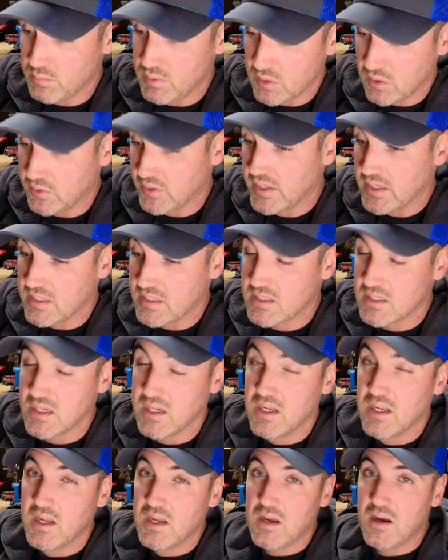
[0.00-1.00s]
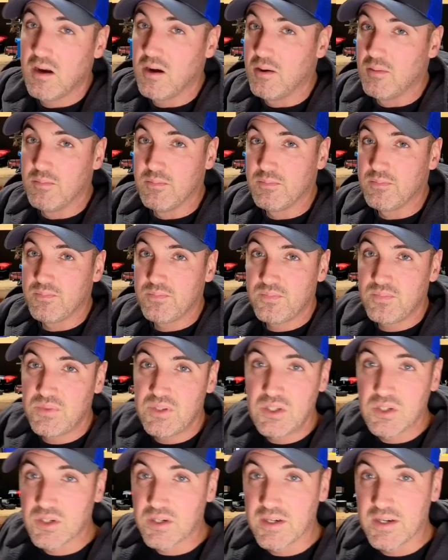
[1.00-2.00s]
build is,
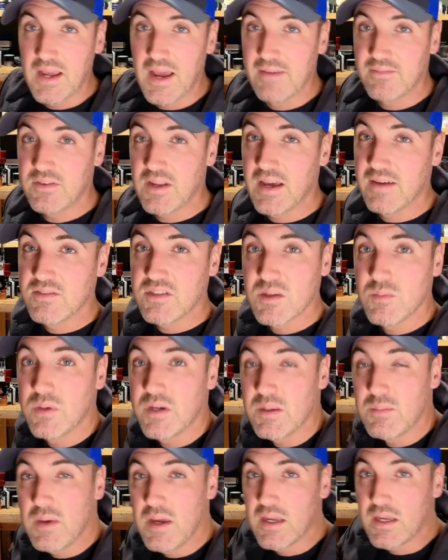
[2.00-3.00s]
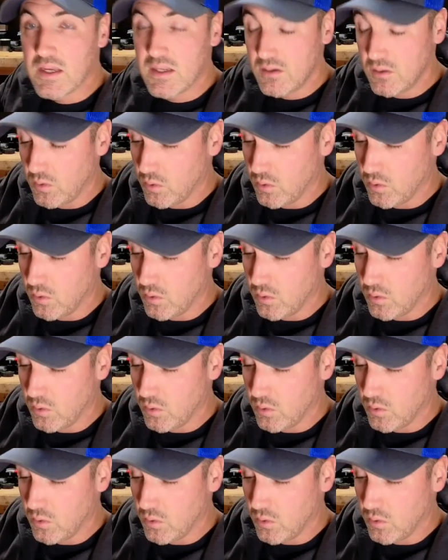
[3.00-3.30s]
you're going to have somebody make it,